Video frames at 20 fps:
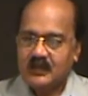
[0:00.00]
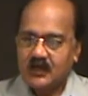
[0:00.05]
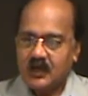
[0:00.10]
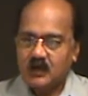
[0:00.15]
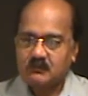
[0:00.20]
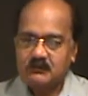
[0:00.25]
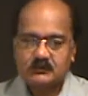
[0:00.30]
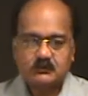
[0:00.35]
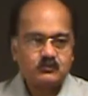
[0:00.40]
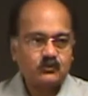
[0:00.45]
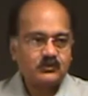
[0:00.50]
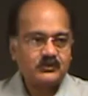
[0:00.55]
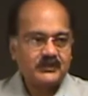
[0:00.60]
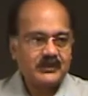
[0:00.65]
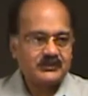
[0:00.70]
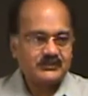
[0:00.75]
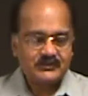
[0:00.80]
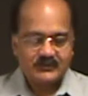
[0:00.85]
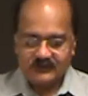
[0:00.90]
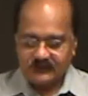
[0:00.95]
how much more
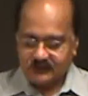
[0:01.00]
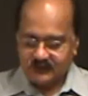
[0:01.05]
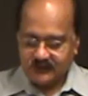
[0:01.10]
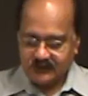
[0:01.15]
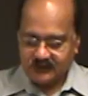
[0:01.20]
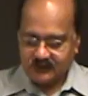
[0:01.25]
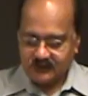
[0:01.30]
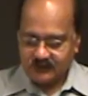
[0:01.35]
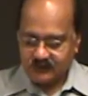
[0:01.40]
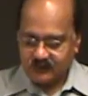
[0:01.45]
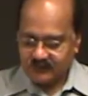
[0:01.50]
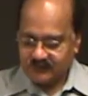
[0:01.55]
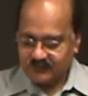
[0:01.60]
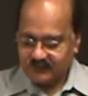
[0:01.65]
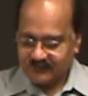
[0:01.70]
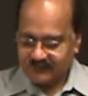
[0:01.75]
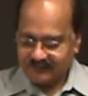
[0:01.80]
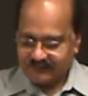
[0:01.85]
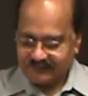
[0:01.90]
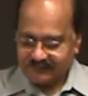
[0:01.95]
testing you need to do
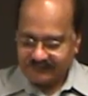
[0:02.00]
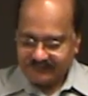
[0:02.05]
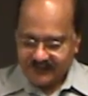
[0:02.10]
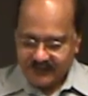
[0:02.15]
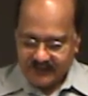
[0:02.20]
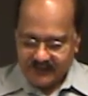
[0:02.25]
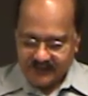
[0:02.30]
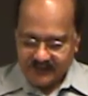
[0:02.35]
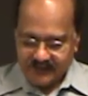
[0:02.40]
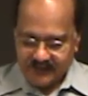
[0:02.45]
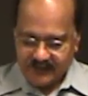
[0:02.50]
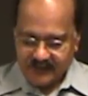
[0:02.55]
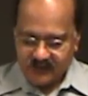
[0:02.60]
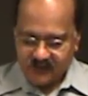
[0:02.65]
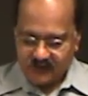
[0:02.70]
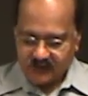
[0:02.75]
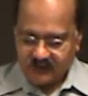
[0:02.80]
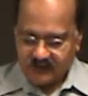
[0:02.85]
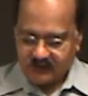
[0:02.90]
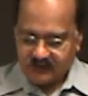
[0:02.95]
in
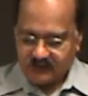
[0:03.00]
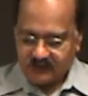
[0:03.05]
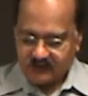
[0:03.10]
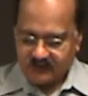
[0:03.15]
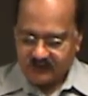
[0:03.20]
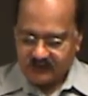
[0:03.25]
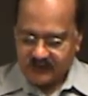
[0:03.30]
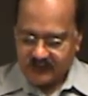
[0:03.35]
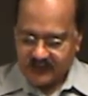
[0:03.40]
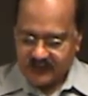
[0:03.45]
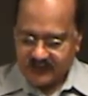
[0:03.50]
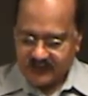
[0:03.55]
order to,